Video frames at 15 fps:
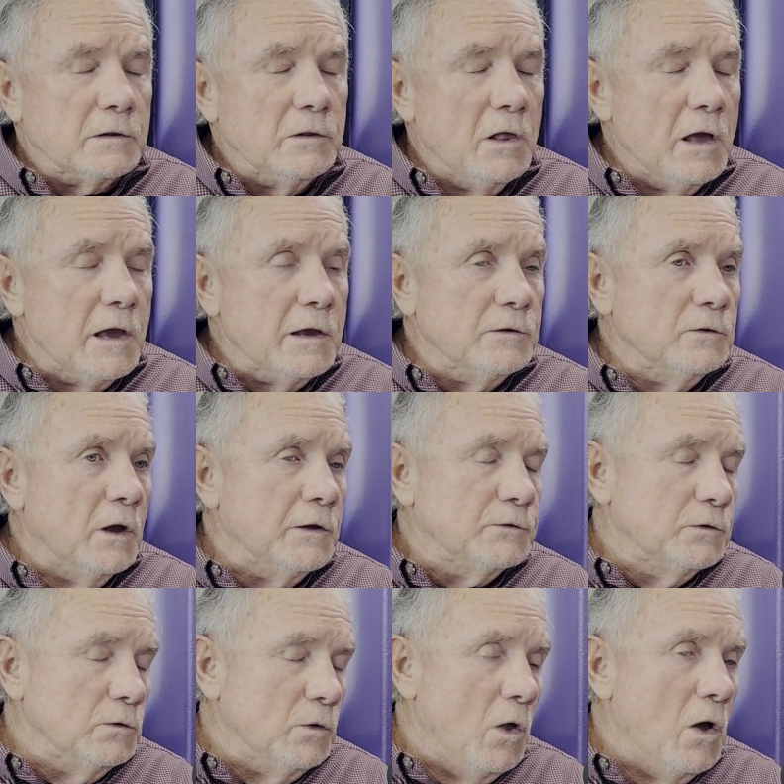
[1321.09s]
client
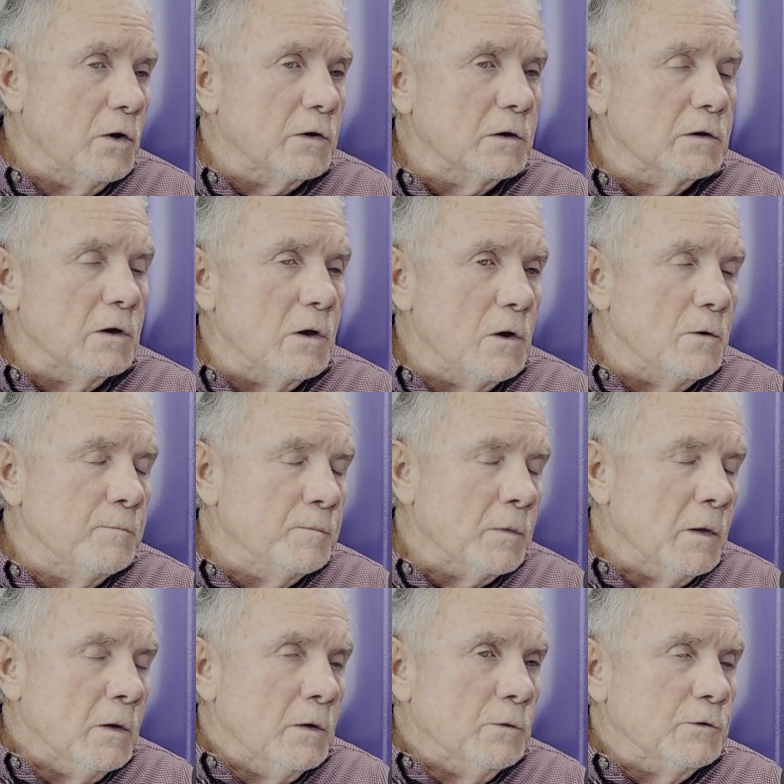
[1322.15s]
not too long ago
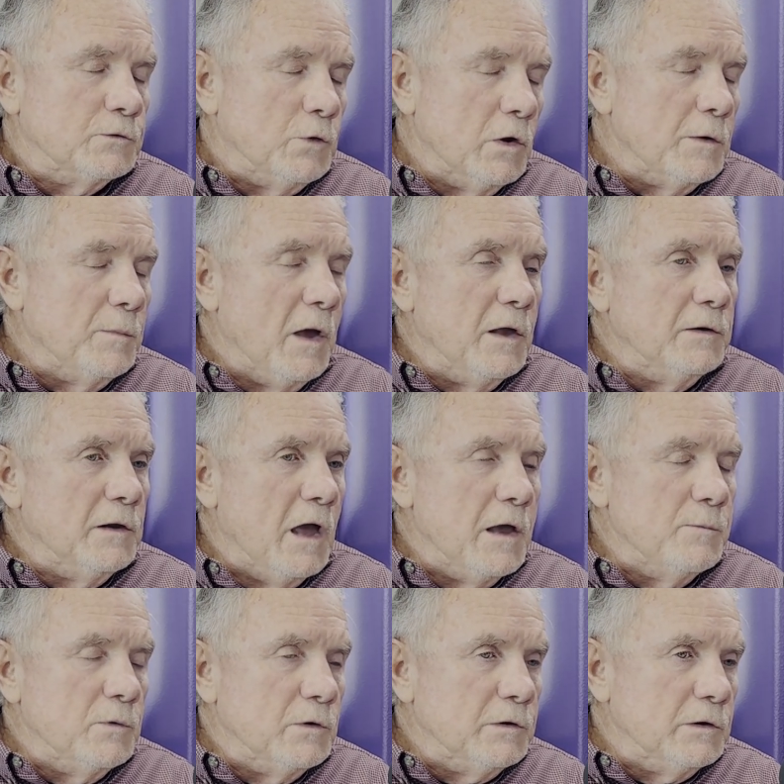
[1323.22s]
was doing about
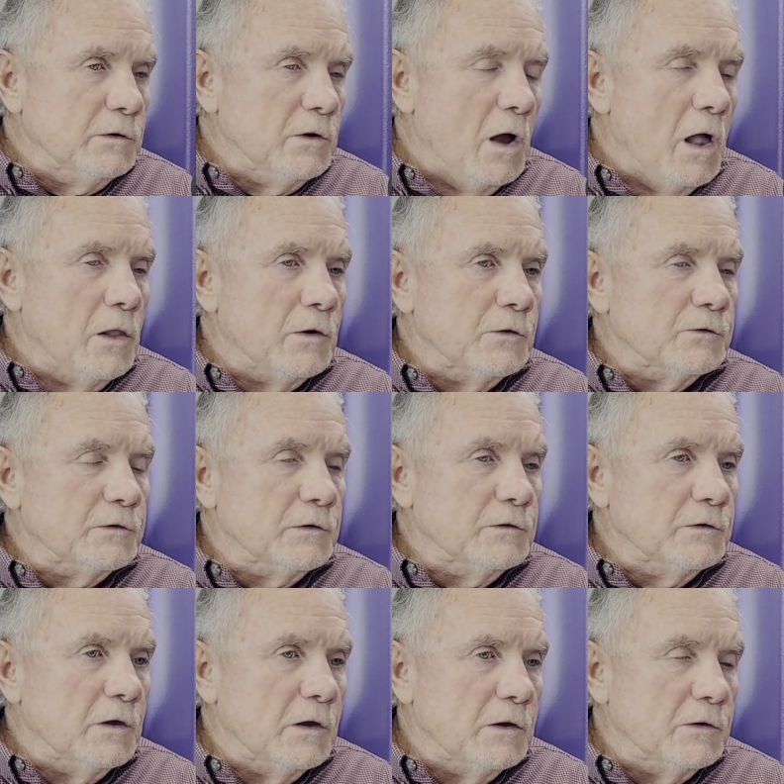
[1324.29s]
$9 million
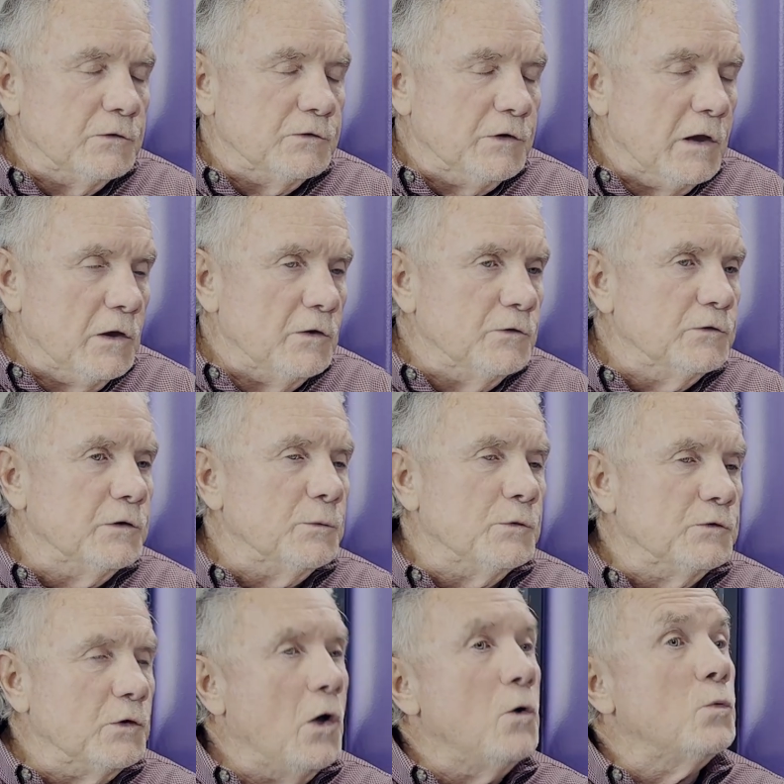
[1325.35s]
in sales. It
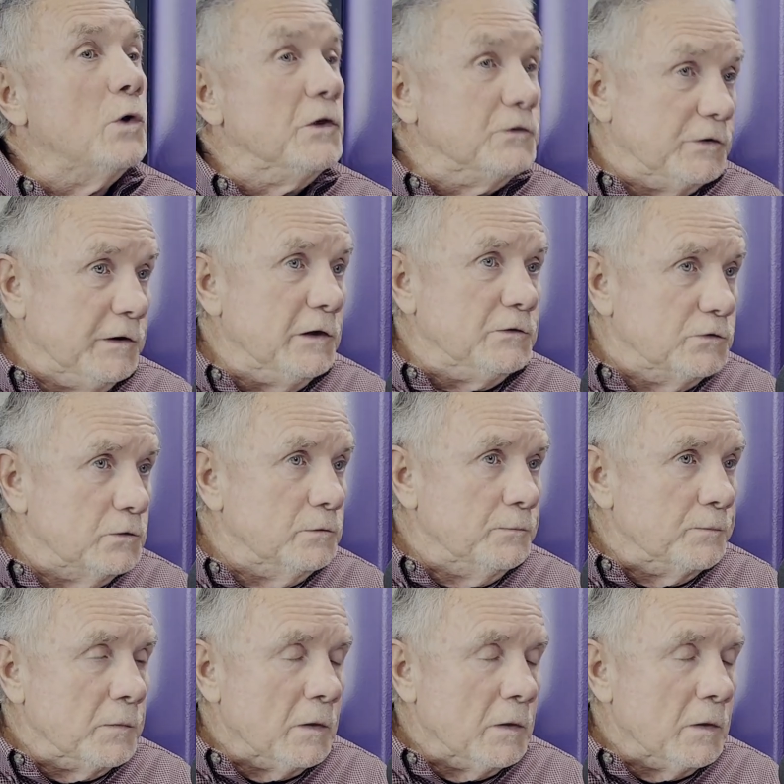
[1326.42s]
was all residential.